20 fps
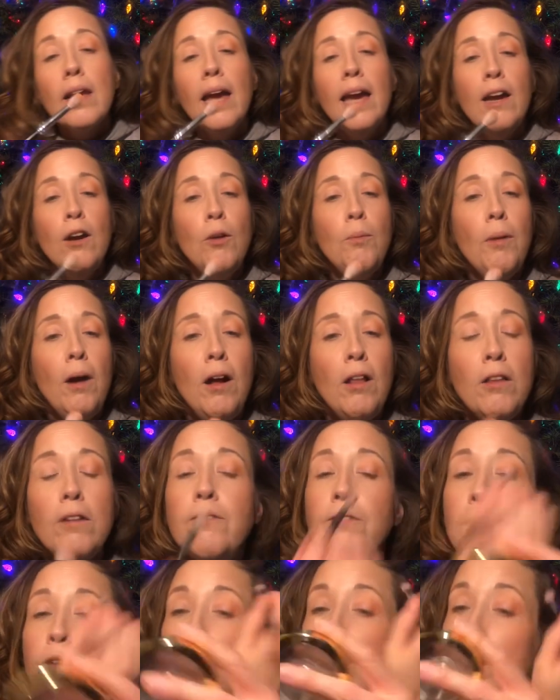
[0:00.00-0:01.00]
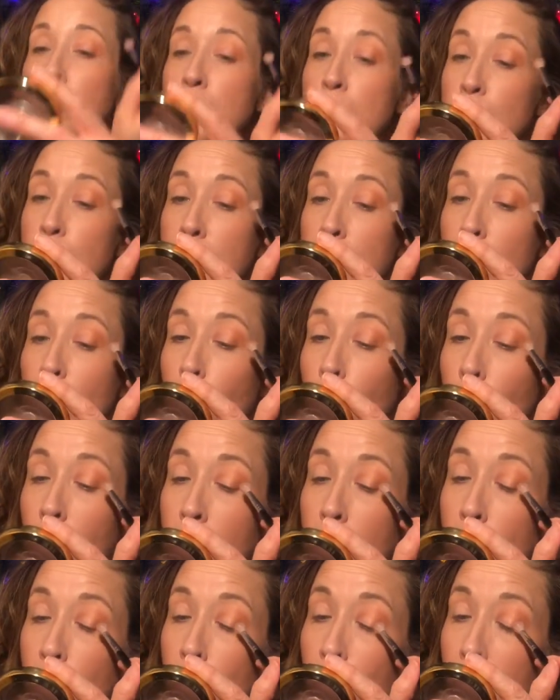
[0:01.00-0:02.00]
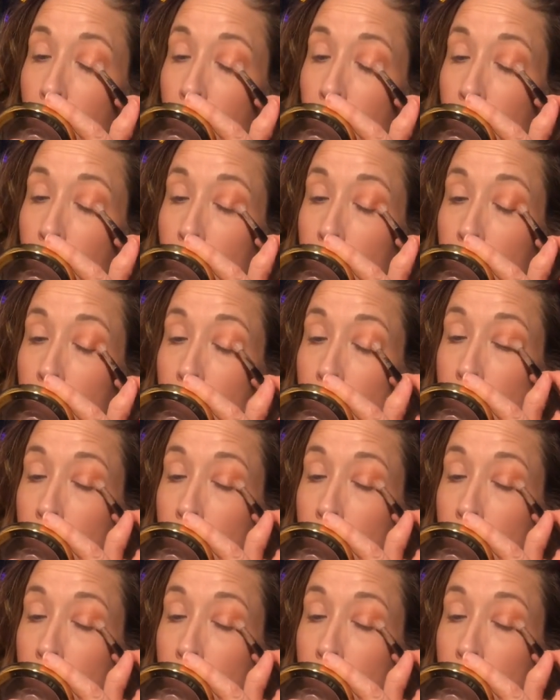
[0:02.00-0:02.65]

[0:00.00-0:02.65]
I hope all of you are doing quite well.